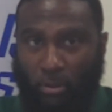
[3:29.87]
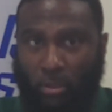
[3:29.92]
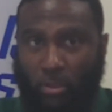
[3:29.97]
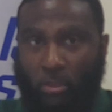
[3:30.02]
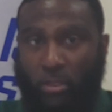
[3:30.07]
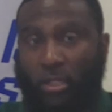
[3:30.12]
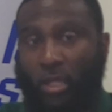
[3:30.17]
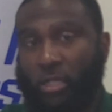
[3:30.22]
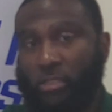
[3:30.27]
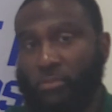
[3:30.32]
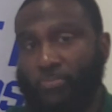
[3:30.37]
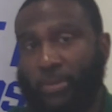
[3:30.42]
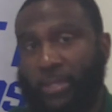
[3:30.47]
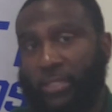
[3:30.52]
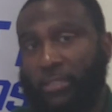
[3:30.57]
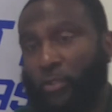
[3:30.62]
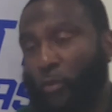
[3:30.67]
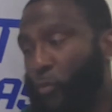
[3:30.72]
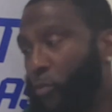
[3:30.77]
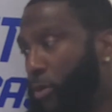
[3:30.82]
does
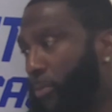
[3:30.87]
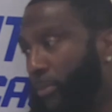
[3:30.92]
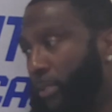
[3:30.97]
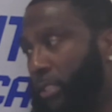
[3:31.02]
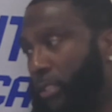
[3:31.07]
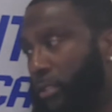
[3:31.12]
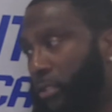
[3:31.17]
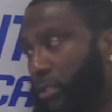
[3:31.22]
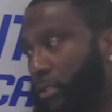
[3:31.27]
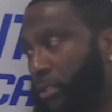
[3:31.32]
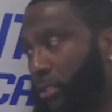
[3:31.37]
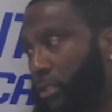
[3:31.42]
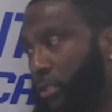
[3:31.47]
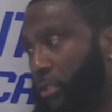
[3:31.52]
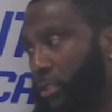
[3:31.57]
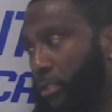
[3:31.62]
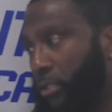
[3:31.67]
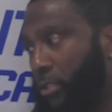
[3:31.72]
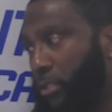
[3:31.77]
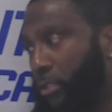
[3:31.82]
make the woman
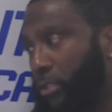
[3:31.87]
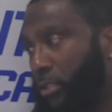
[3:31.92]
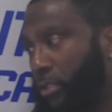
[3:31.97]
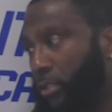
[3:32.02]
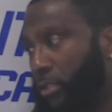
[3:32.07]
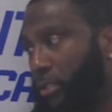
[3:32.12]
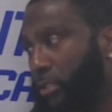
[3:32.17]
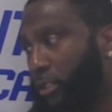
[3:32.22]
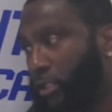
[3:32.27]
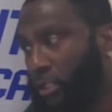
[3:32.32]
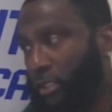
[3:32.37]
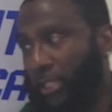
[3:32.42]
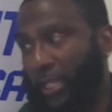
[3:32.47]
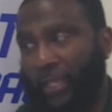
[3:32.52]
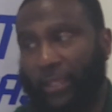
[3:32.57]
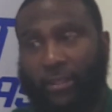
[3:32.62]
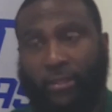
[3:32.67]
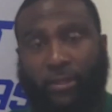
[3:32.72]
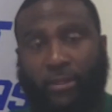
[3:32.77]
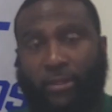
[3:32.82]
look
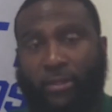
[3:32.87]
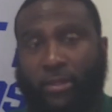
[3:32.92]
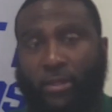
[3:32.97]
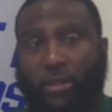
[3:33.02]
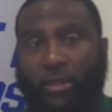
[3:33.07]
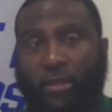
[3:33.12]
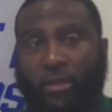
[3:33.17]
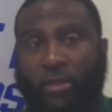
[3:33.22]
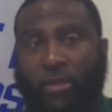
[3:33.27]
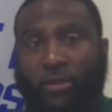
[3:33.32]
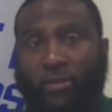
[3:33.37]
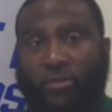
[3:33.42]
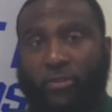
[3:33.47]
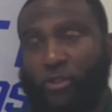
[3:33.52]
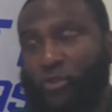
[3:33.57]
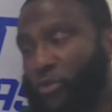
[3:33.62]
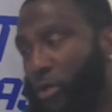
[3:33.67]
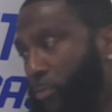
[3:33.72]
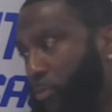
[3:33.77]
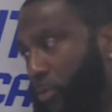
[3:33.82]
like the
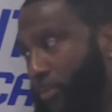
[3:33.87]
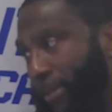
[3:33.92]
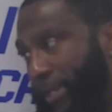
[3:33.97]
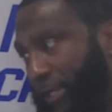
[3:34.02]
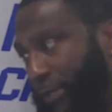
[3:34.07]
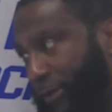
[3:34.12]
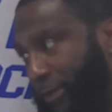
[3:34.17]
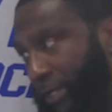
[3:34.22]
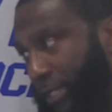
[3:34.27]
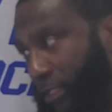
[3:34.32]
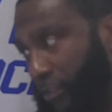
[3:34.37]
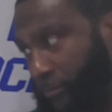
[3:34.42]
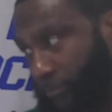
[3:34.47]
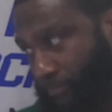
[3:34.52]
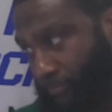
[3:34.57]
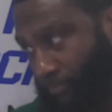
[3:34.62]
troublemaker here.